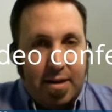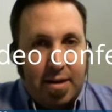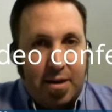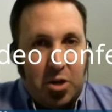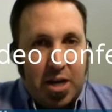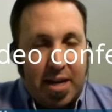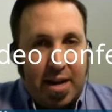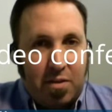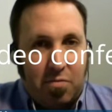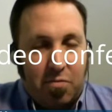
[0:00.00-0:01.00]
check it
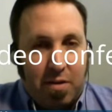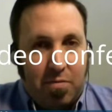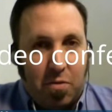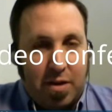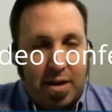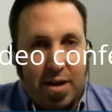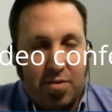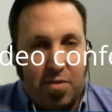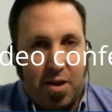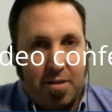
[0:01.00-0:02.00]
out. There's a free 14-day
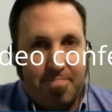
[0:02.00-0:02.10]
trial.